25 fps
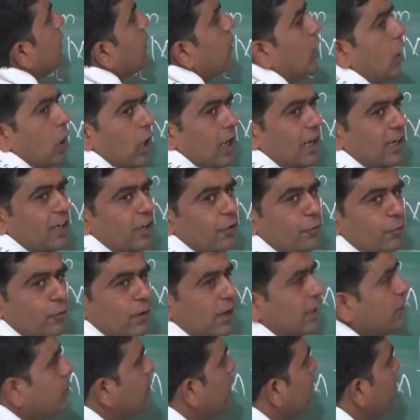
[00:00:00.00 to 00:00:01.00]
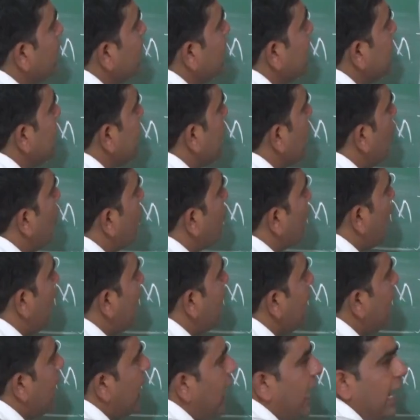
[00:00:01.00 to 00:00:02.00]
or difference between d of n
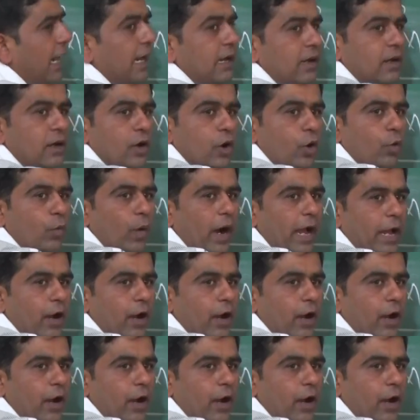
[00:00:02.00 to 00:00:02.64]
and y